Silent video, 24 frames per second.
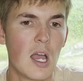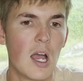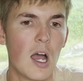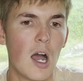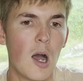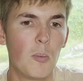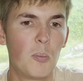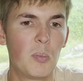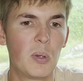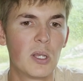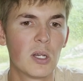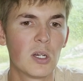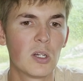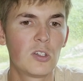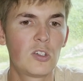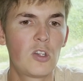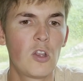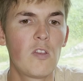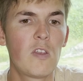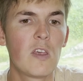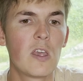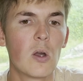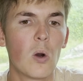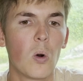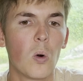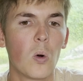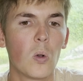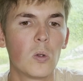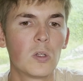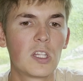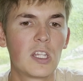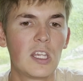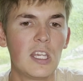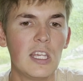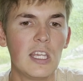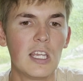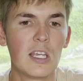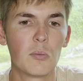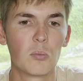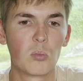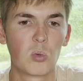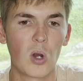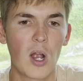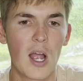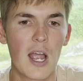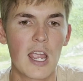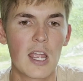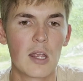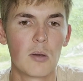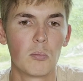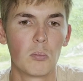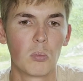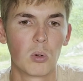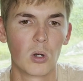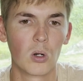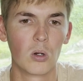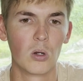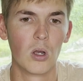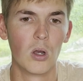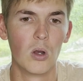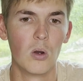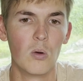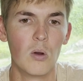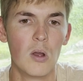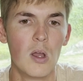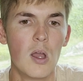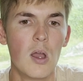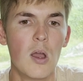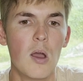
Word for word: appeared to the old King Brian Boru